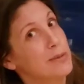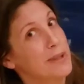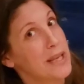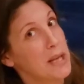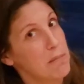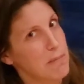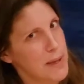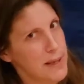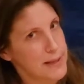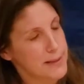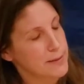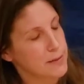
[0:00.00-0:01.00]
we can't be
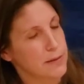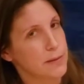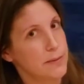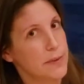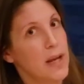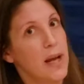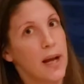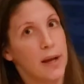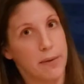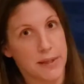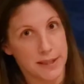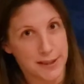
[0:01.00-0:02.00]
at school, I
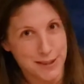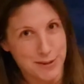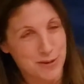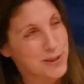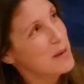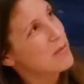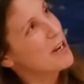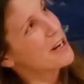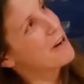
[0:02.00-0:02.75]
went to the school and I brought